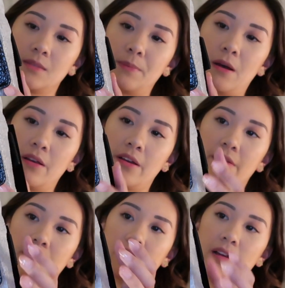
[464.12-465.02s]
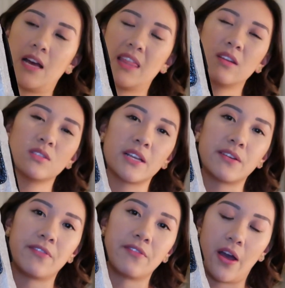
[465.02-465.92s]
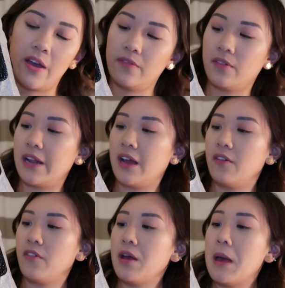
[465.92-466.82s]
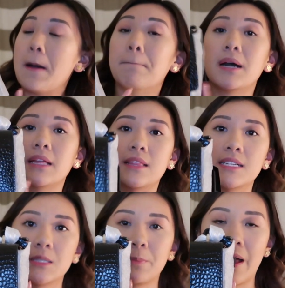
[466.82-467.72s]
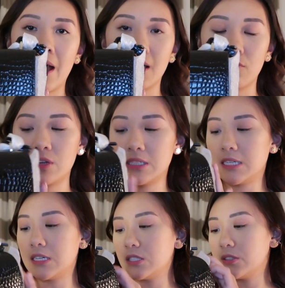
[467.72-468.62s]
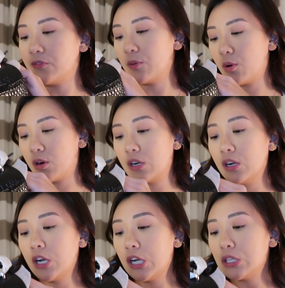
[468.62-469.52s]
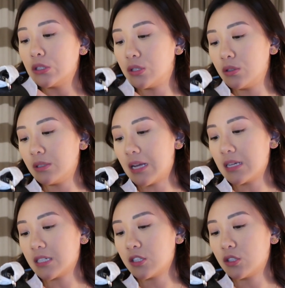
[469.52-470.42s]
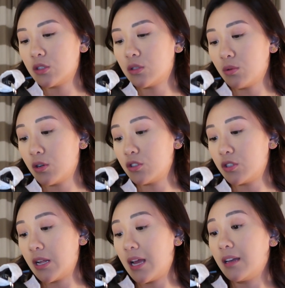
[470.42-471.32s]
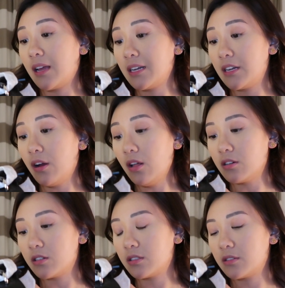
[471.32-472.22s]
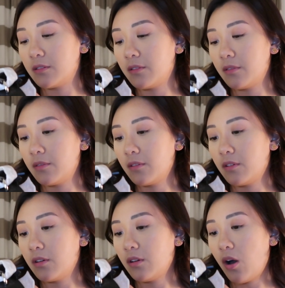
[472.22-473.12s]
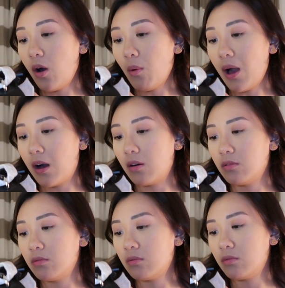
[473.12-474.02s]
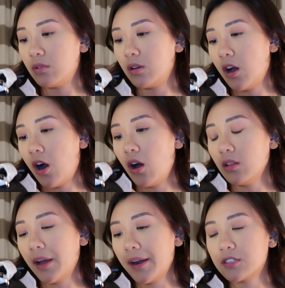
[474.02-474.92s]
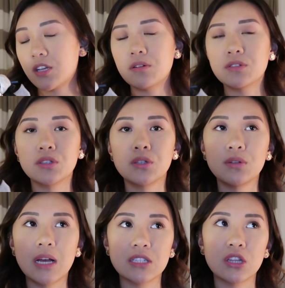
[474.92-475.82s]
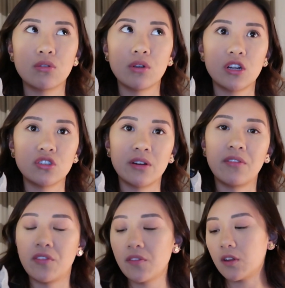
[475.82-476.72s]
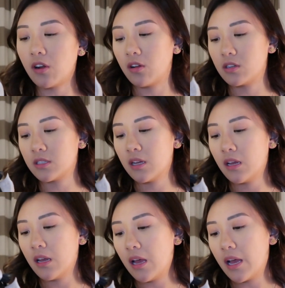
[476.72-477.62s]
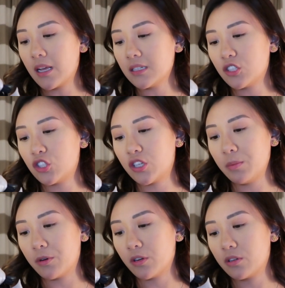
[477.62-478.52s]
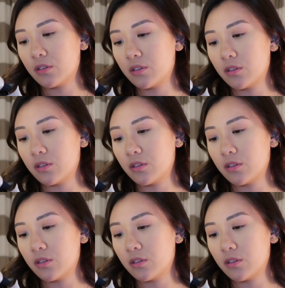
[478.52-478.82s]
is about like, I think it was like 5.5. But this bag retails for $2,290. Oh wow. Online I saw it was $2,350. I guess it's cheaper